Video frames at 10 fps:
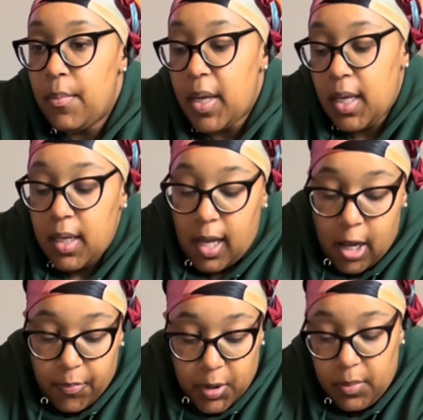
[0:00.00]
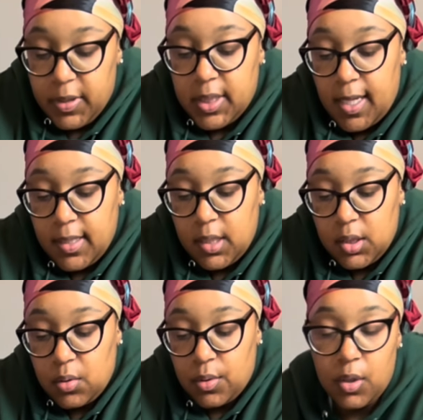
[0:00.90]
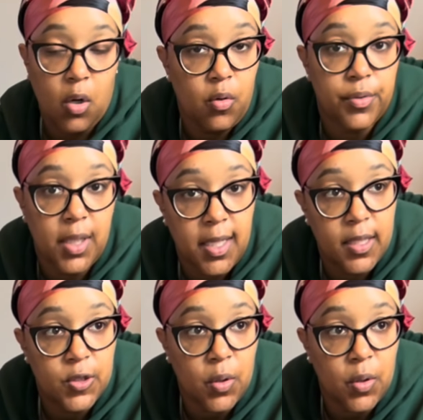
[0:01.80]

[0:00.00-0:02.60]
And I pretty much had this on the whole day.